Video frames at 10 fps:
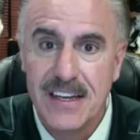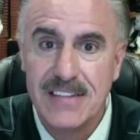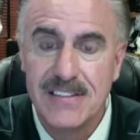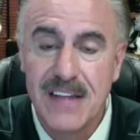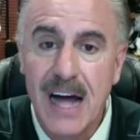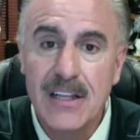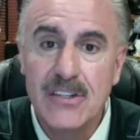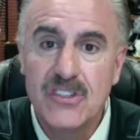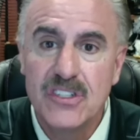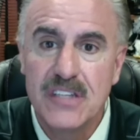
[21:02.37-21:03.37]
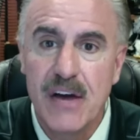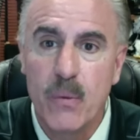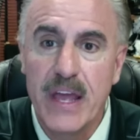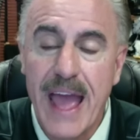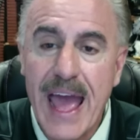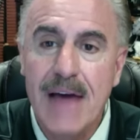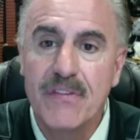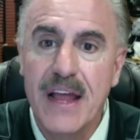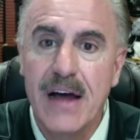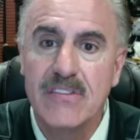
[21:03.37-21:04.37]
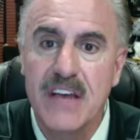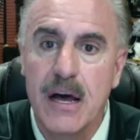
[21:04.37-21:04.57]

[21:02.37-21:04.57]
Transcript: It's knowledge that we have now to